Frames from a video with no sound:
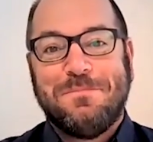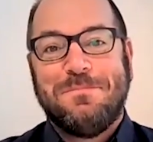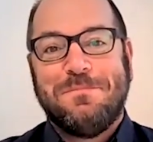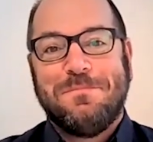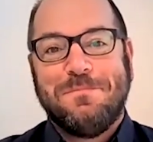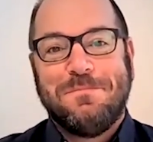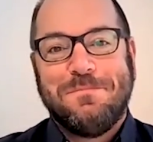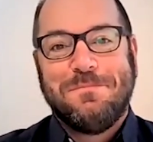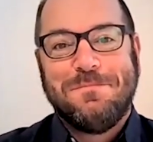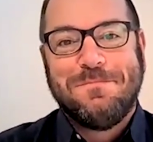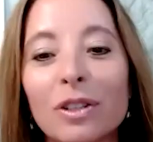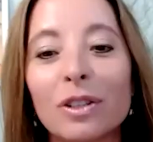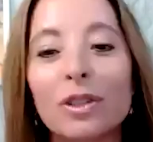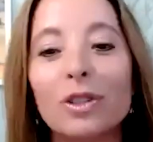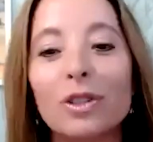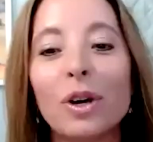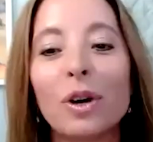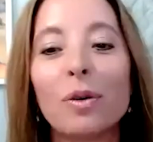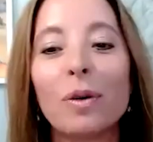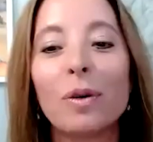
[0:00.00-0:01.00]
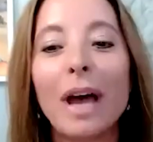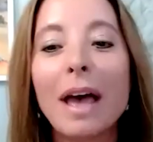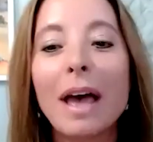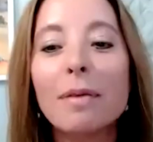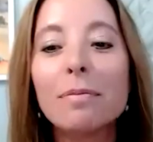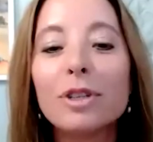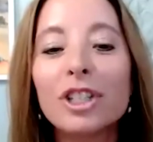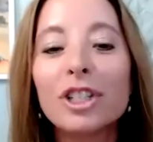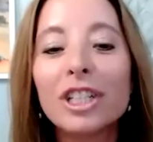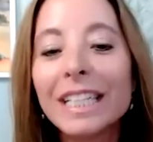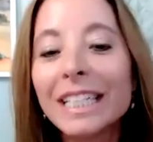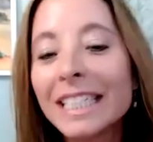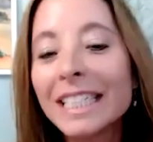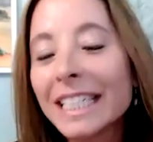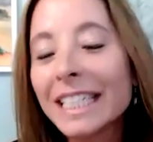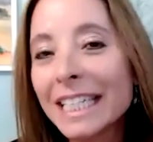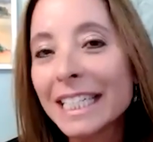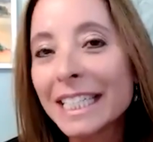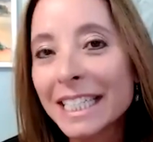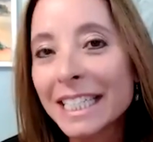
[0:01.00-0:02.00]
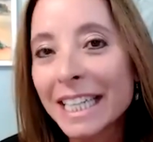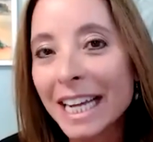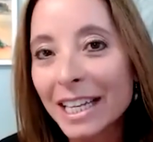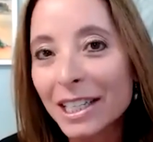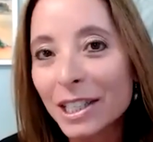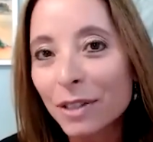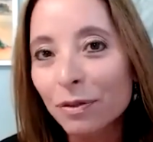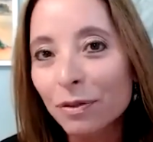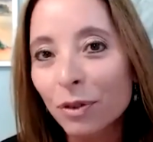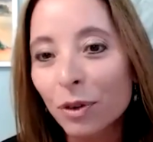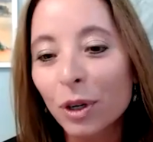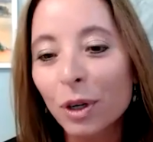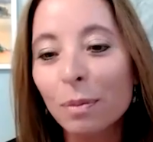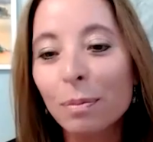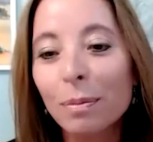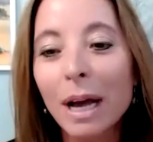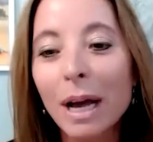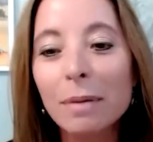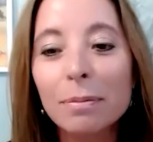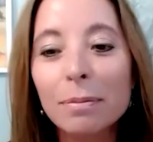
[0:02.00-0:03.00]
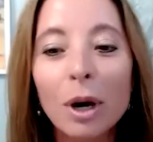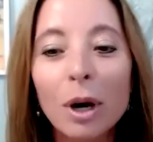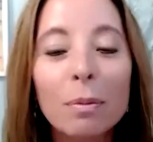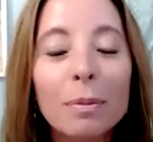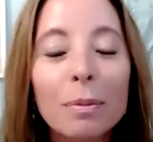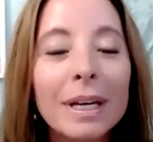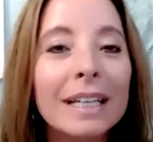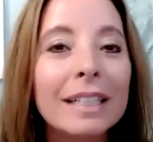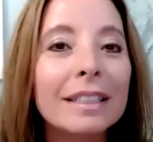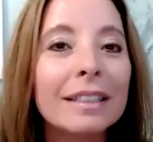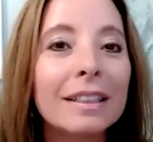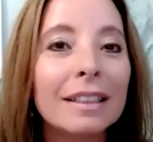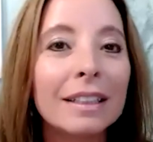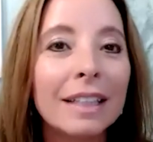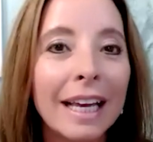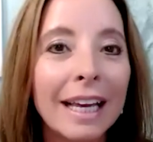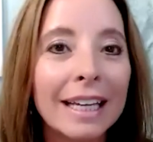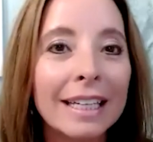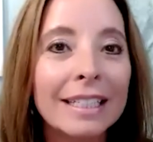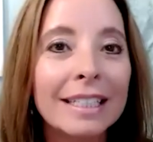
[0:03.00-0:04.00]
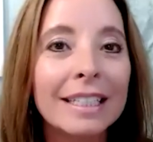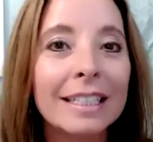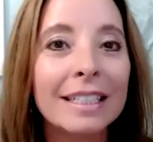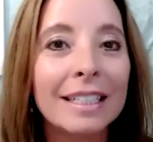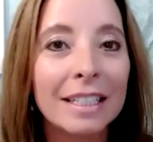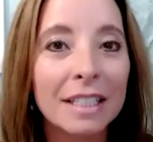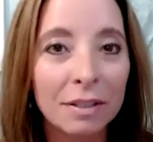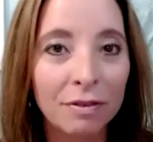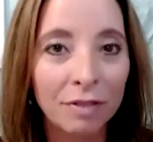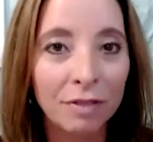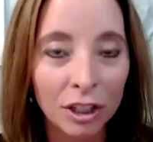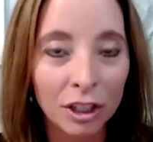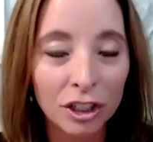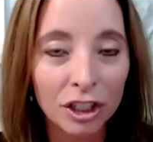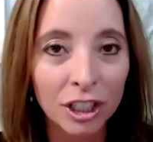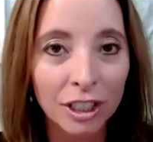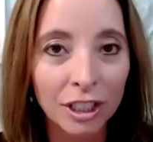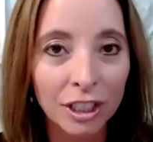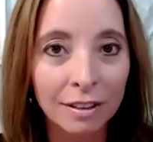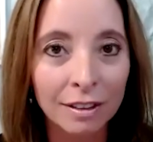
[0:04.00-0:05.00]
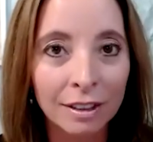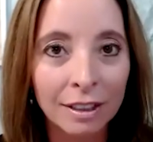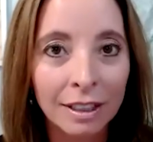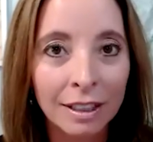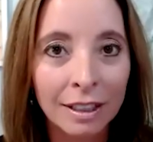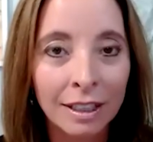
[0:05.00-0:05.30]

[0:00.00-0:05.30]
Yes. So MGD stands for Meibomian Gland Dysfunction.